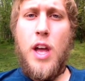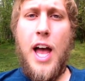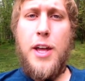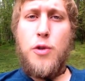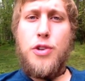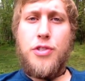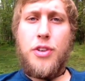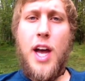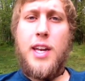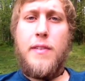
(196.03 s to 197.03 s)
you just
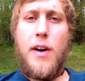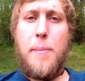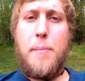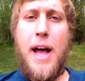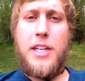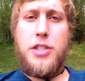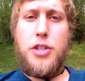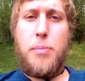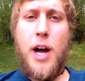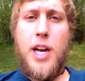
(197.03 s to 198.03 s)
kind of imagine
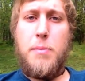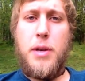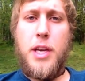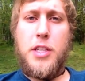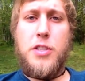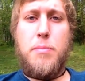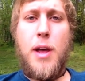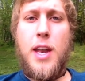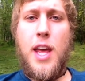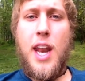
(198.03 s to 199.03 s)
your body being
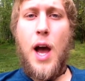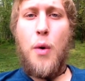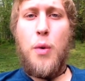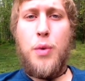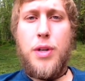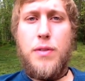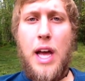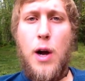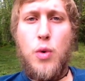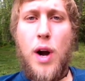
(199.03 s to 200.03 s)
cement, and
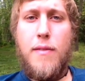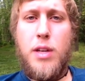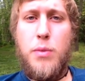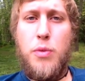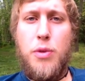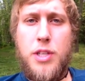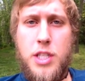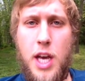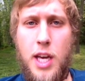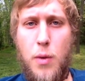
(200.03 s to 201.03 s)
how gravity would really
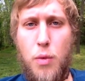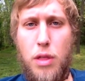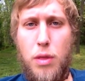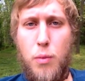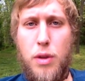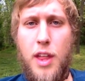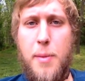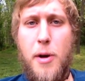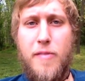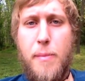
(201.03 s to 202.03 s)
take it with that
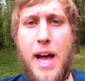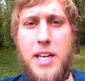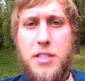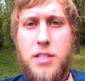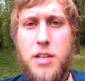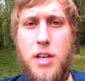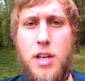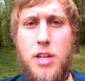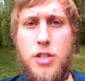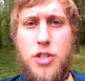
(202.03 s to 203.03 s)
amount of mass,
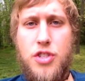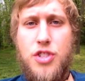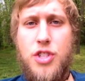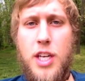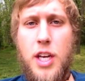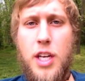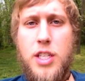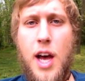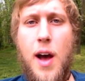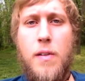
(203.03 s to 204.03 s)
just sinking
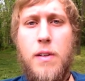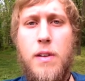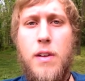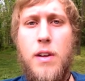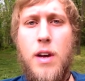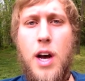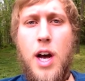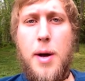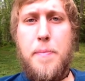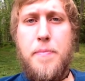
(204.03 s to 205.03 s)
down.
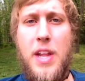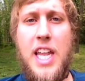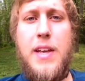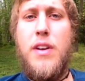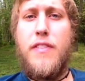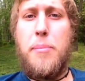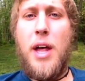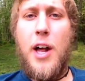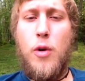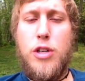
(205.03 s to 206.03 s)
And even if I'm
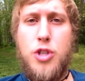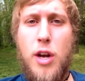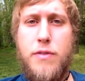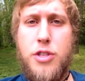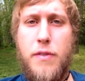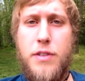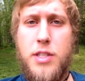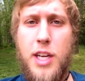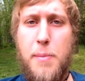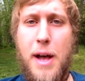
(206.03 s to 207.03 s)
not on a soft surface
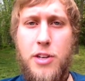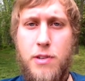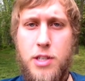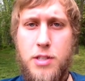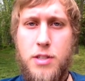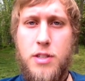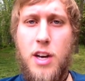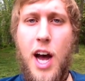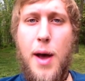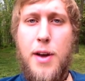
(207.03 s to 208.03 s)
like a mattress,
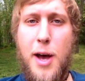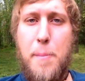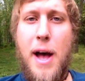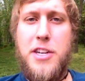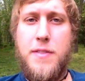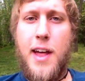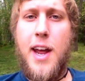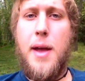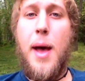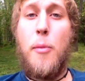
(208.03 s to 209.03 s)
I imagine that
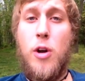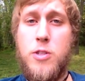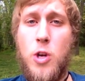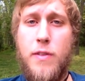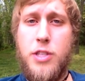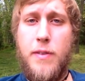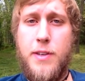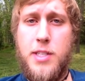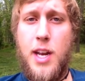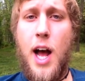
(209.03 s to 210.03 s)
I am on a soft
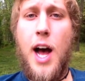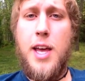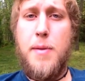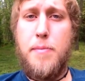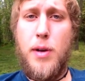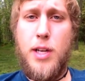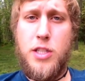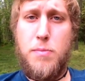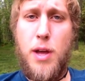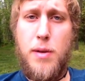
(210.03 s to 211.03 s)
surface and I am a
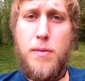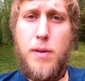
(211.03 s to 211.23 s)
cement